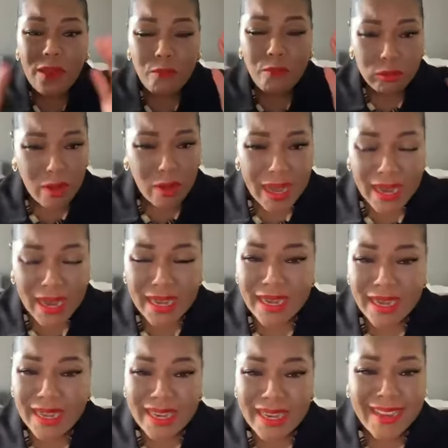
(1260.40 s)
it
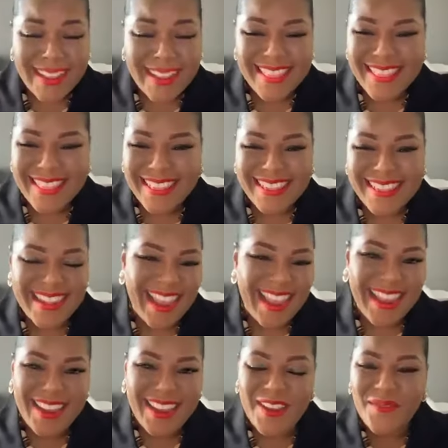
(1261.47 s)
in the
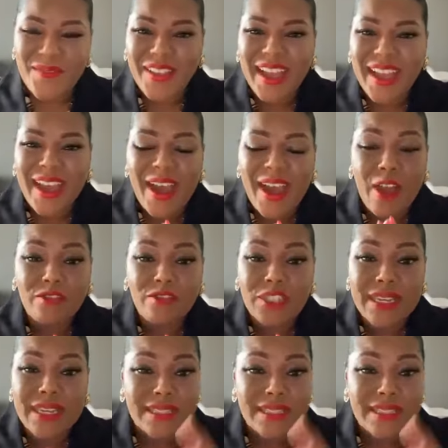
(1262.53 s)
name of Jesus. I'm